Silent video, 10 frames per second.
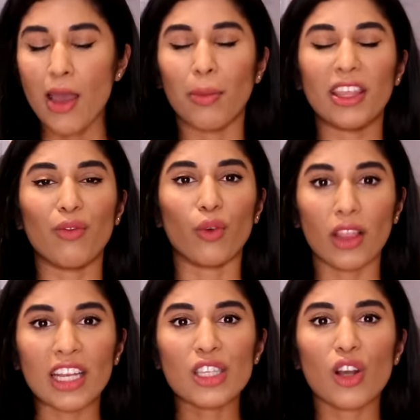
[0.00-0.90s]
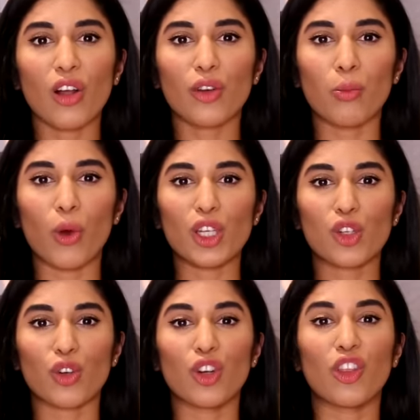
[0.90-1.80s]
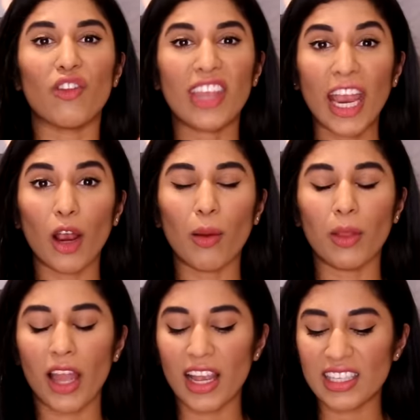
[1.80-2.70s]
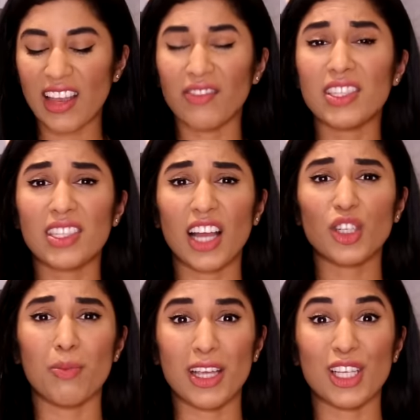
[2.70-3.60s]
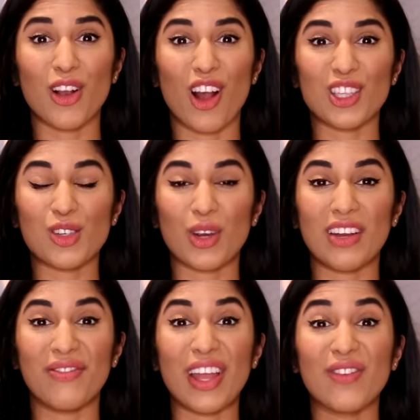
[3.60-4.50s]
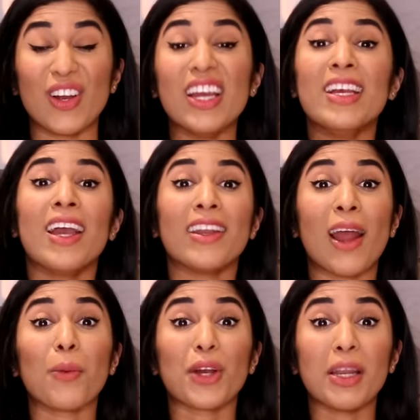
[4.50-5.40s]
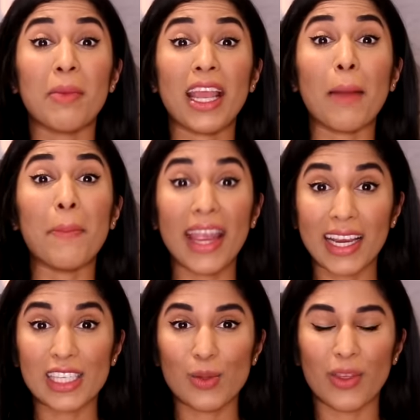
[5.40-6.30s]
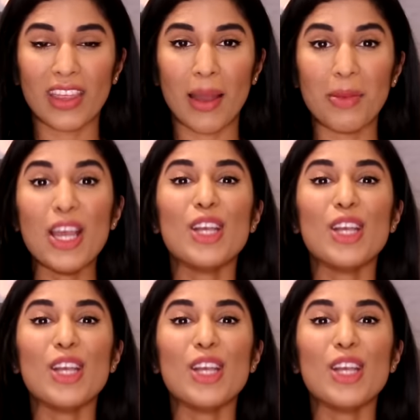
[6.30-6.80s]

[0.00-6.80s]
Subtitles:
but they've released all their moisture, they've caramelized, they have such amazing concentrated flavor, and now we're gonna make a paste with them.